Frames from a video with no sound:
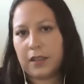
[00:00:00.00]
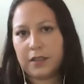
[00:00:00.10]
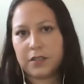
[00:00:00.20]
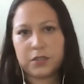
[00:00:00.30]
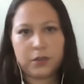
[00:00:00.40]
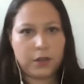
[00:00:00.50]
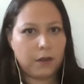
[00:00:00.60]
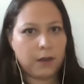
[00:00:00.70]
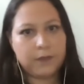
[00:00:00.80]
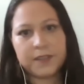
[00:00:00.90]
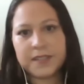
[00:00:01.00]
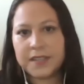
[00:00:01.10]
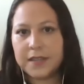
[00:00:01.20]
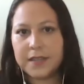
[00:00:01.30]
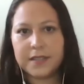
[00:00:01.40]
studio
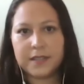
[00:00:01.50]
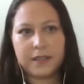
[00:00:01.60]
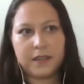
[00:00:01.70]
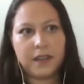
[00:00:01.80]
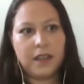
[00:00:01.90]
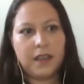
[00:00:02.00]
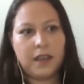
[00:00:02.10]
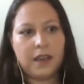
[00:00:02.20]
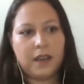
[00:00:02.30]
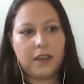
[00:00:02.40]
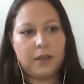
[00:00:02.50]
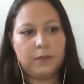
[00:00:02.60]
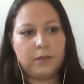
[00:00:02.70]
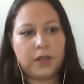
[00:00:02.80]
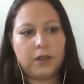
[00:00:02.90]
offices and
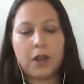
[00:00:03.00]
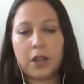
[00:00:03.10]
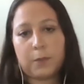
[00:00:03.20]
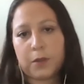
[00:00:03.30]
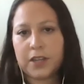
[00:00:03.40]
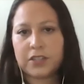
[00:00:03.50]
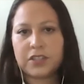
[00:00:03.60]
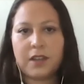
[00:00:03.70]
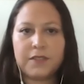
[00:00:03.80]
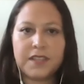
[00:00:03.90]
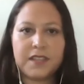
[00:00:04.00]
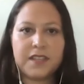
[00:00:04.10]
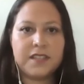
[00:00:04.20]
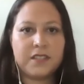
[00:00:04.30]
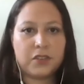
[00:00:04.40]
calling production
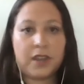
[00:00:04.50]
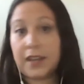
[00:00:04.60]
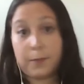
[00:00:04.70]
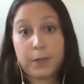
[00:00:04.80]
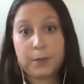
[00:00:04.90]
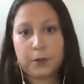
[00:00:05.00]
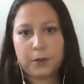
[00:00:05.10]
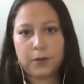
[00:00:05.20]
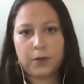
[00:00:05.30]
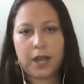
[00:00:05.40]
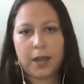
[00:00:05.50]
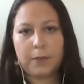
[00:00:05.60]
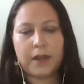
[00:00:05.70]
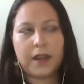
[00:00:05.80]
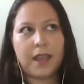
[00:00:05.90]
offices and trying to get people crewed up,
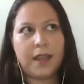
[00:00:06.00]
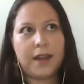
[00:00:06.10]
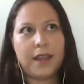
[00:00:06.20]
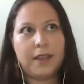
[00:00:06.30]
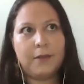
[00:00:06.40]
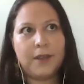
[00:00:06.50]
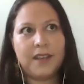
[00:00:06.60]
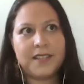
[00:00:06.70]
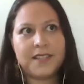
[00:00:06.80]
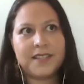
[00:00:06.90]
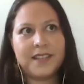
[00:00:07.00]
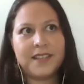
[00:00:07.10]
and it was